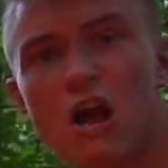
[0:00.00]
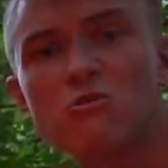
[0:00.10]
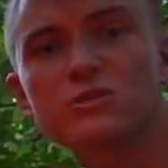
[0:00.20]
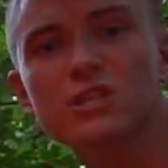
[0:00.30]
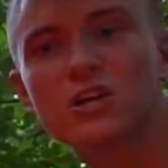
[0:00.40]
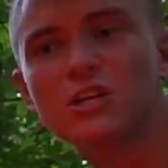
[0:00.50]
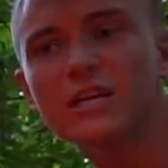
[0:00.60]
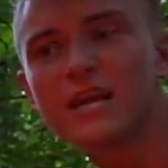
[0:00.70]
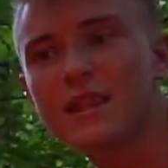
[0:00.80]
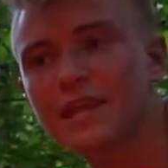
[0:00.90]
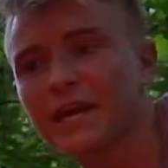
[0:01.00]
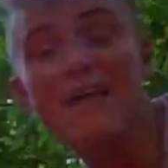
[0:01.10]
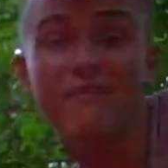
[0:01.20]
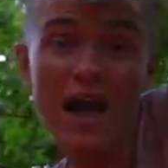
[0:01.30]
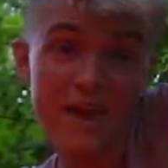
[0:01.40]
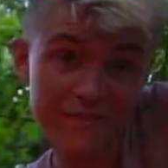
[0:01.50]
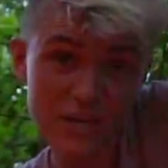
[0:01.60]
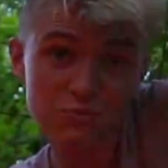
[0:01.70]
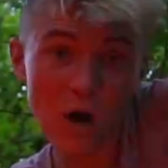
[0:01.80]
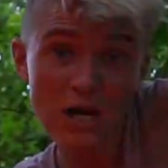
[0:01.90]
goes literally nothing. If I if
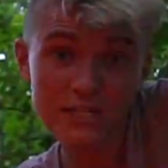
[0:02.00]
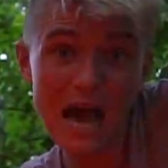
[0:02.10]
this works,